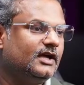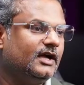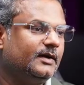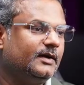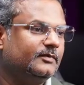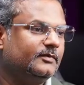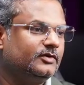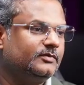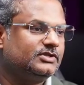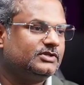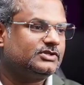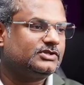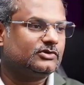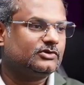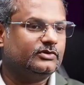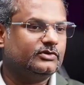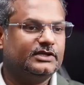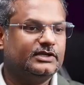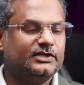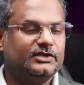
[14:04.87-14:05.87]
I'm going to be
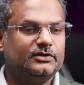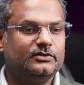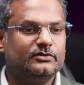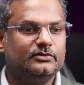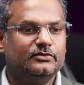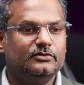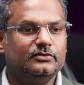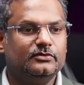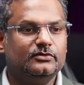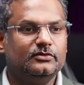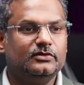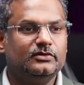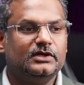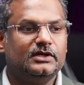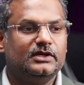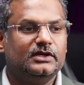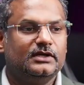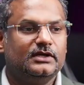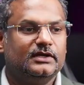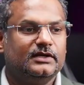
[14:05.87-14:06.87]
showing you
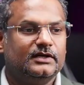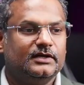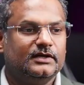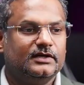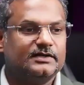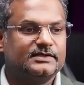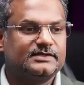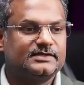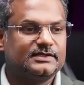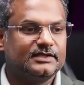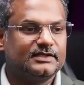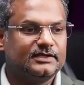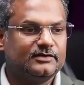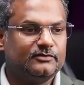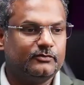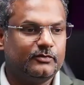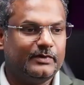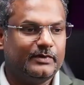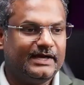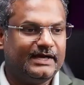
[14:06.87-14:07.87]

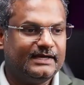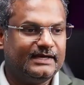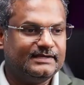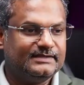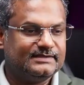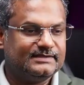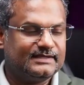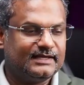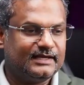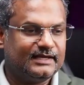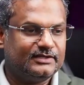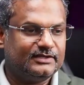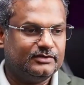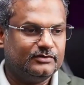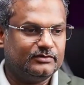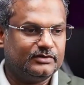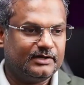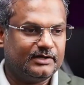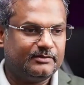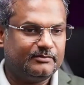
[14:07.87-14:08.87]
certain ways that you
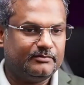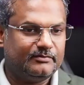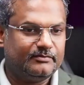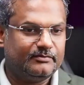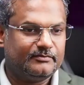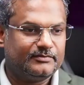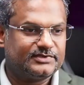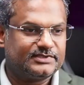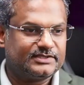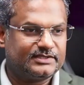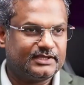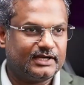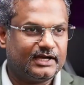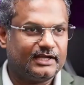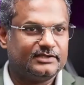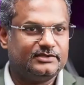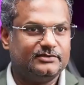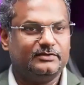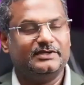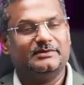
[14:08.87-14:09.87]
can
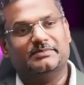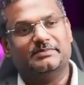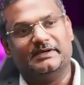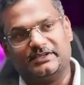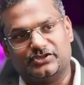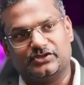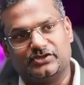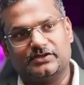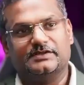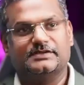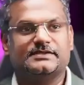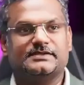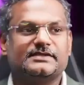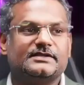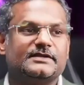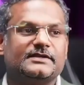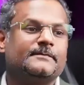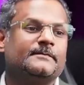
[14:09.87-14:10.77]
start doing pictures.